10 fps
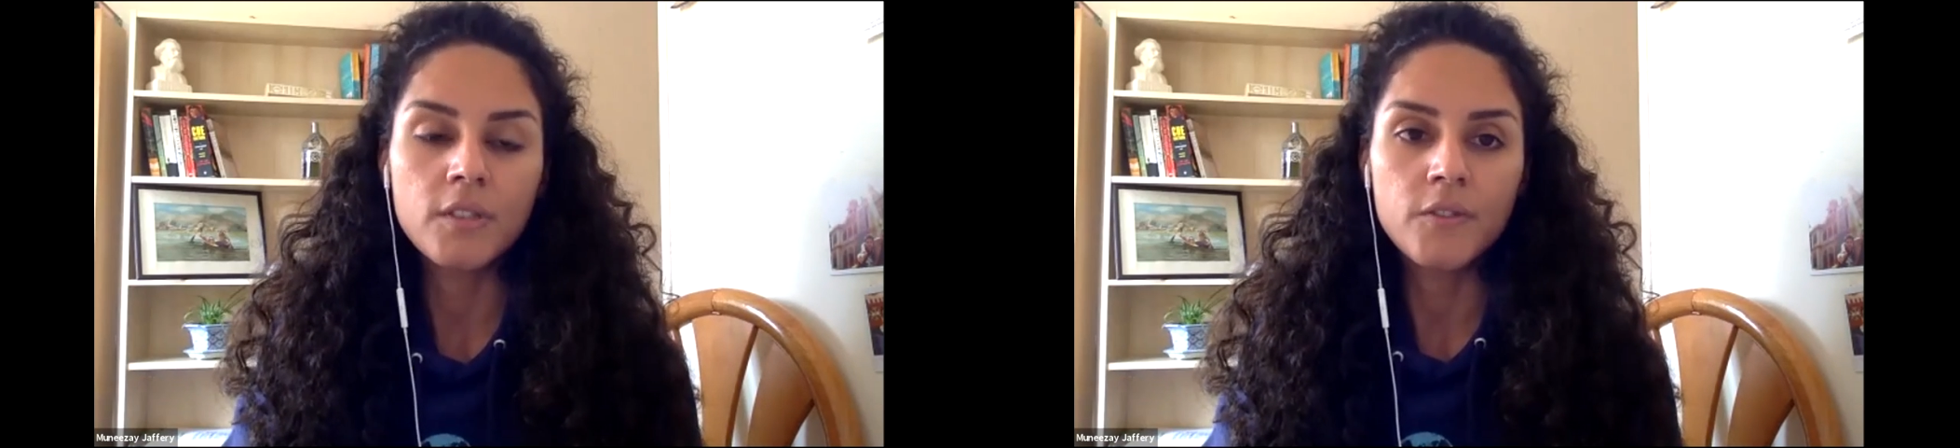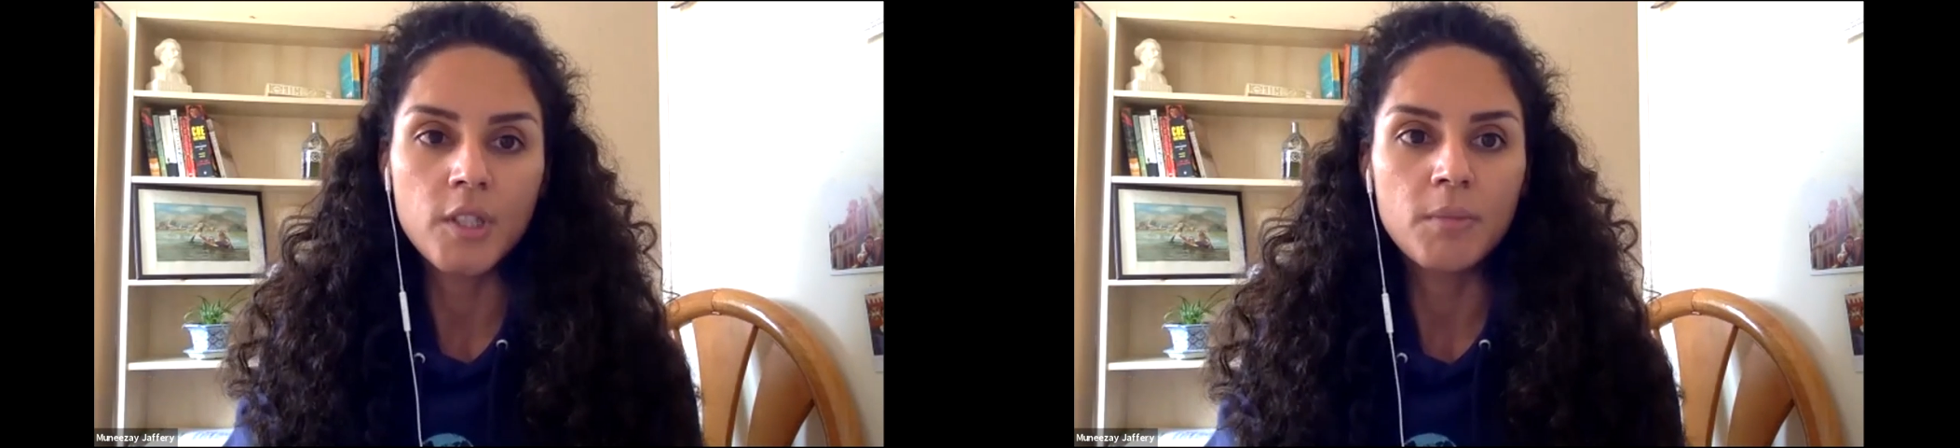
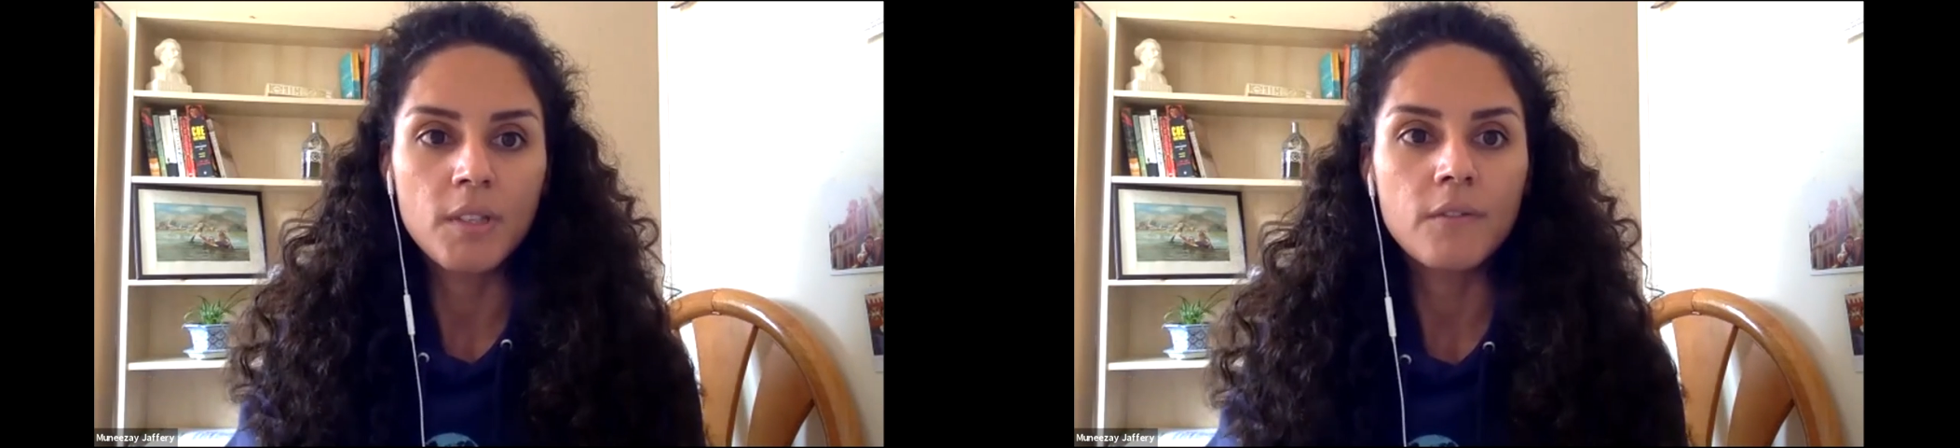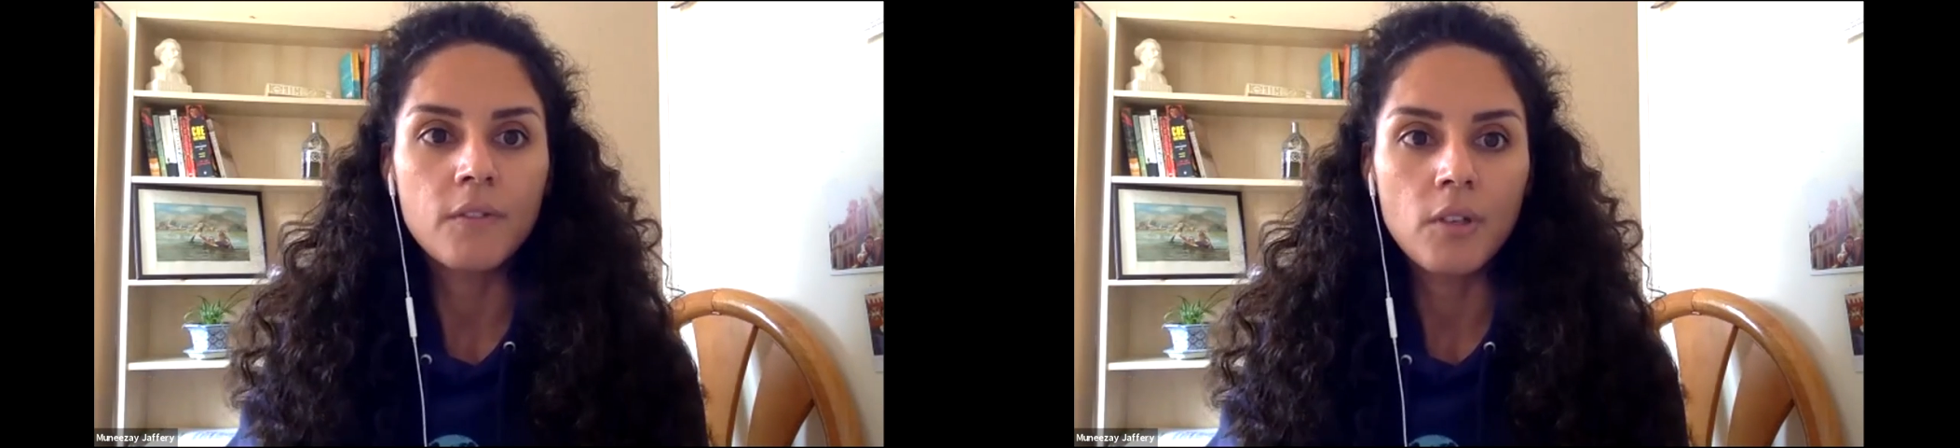of
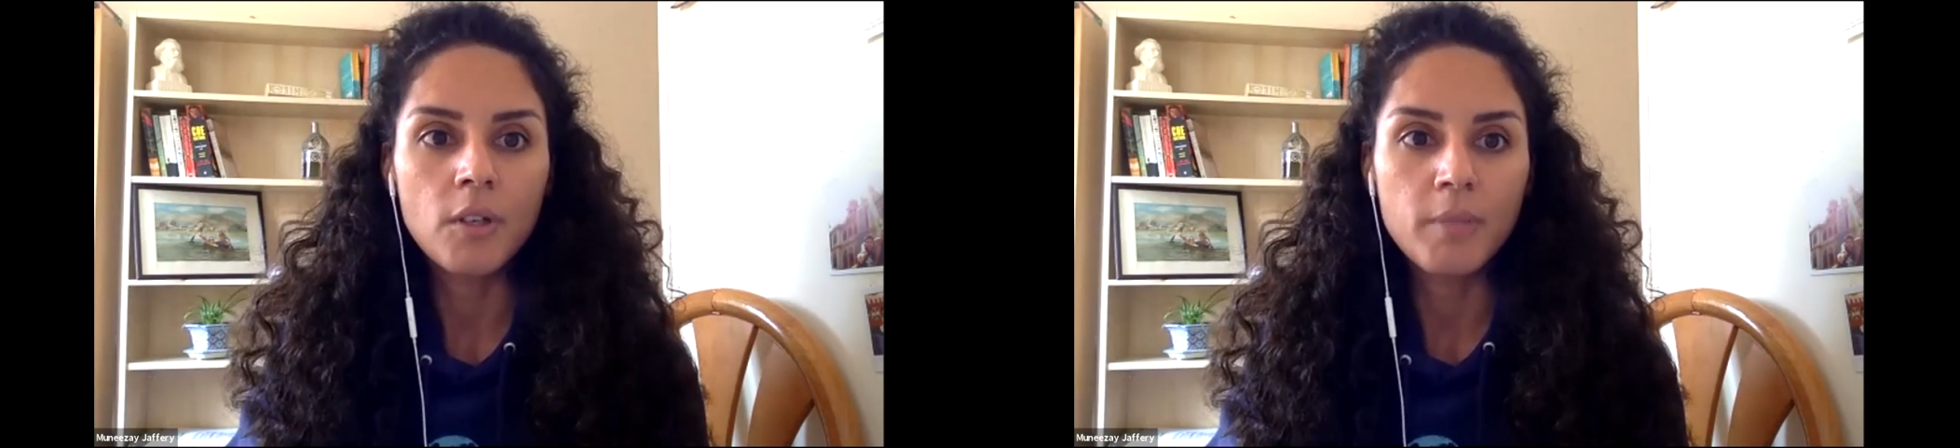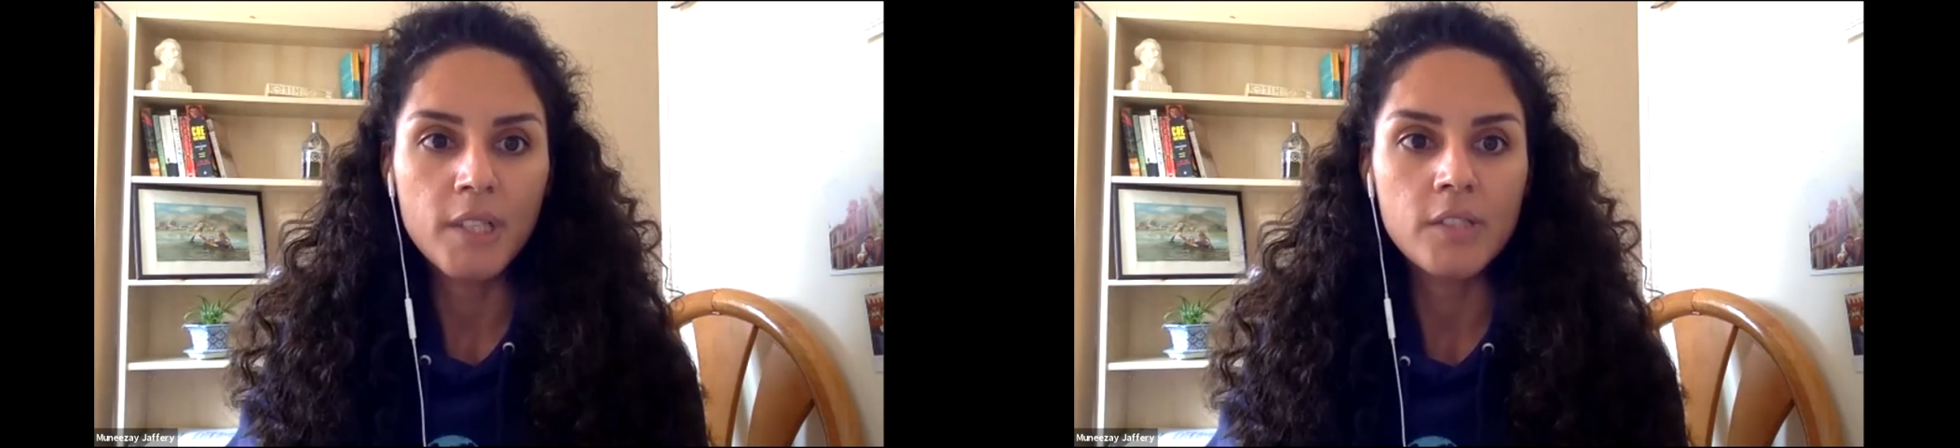treatment
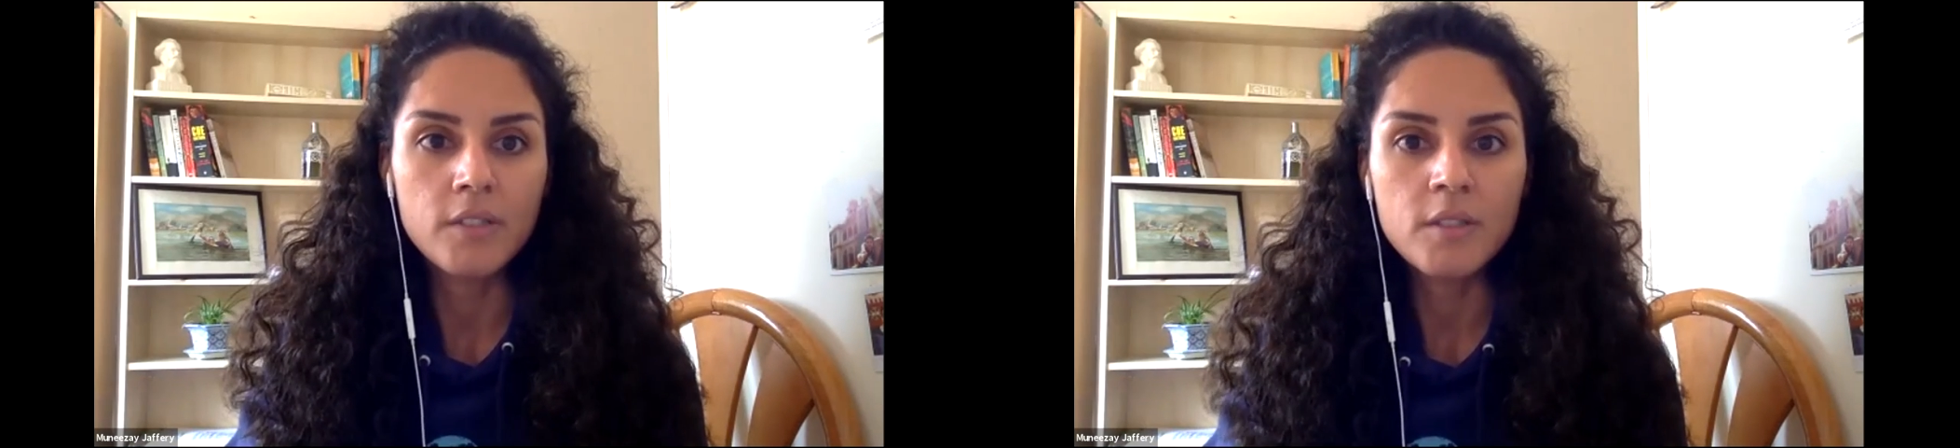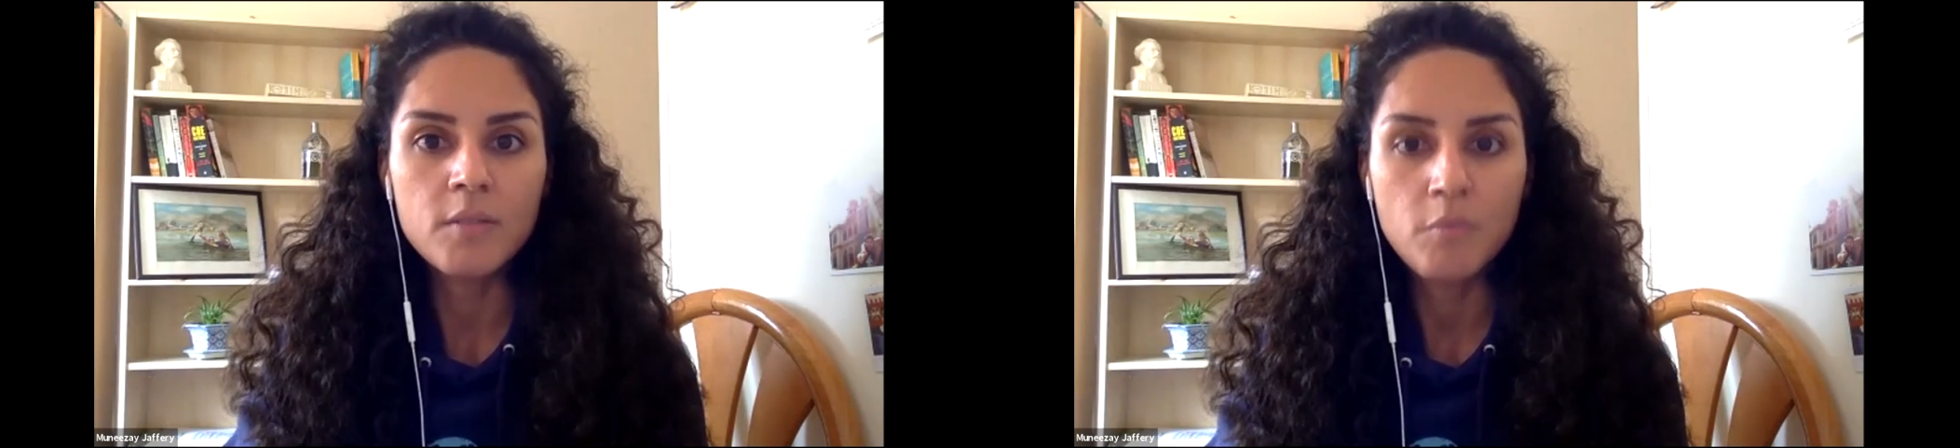for
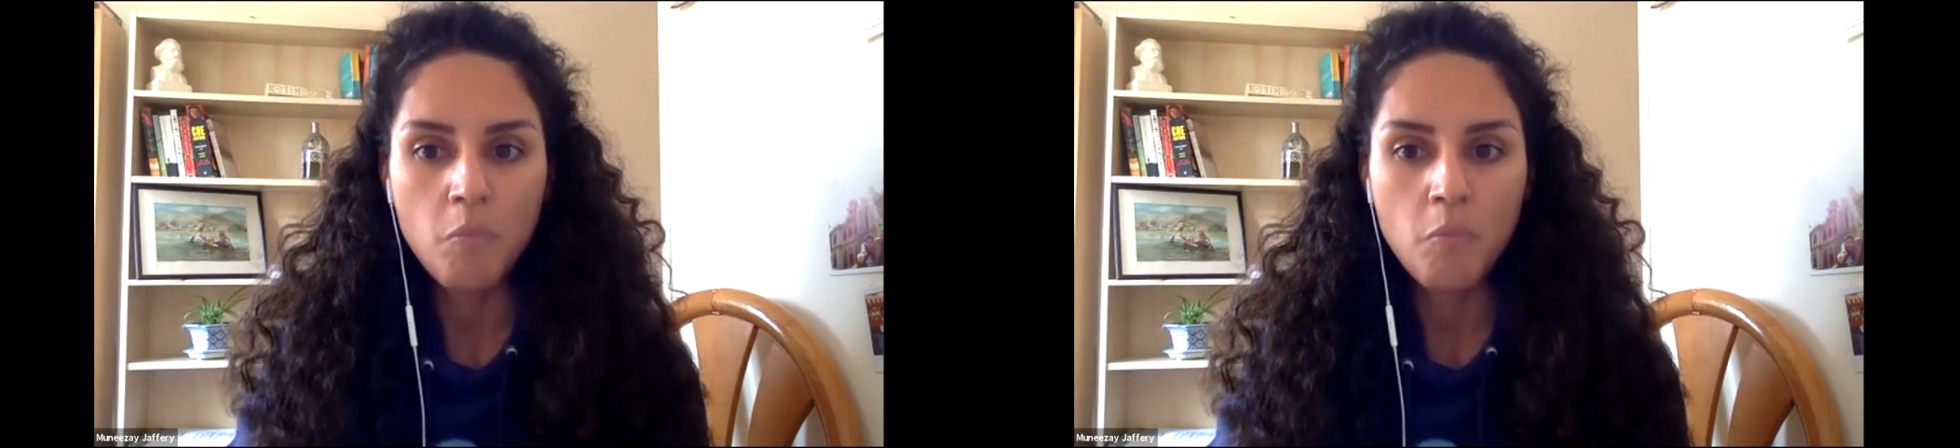patients.